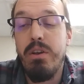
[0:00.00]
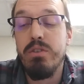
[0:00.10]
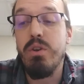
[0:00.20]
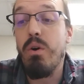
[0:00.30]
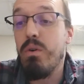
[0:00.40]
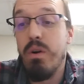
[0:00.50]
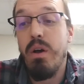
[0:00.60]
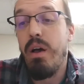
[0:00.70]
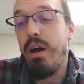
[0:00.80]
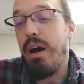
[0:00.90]
so
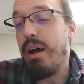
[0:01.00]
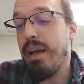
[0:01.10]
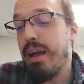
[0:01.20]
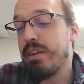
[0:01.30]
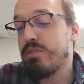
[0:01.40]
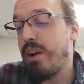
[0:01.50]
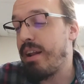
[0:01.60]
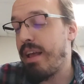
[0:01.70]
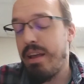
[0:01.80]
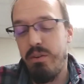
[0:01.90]
I try
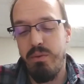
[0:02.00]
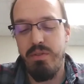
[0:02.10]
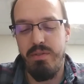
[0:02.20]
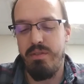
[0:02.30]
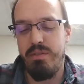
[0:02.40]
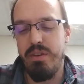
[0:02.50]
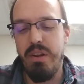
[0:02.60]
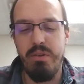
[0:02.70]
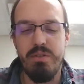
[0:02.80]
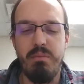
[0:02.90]
to end with
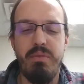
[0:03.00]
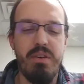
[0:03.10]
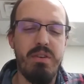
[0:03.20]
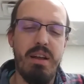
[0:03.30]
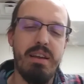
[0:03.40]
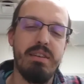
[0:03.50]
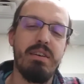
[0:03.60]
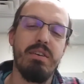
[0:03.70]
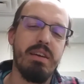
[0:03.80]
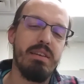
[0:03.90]
something good I can
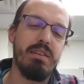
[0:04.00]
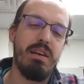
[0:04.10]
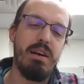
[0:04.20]
tell you.